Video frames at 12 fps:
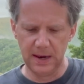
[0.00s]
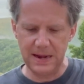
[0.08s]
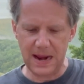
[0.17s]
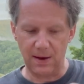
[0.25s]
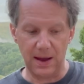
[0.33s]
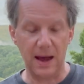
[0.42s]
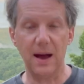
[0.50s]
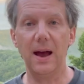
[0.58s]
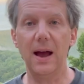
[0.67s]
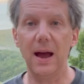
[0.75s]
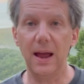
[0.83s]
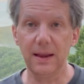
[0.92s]
Now,
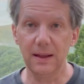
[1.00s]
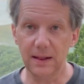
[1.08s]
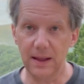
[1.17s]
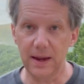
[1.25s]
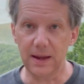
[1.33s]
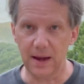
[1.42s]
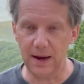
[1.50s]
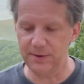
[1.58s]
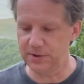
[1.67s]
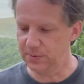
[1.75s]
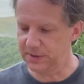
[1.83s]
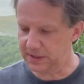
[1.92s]
I like
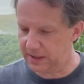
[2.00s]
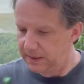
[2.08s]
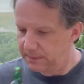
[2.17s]
Irish whiskey.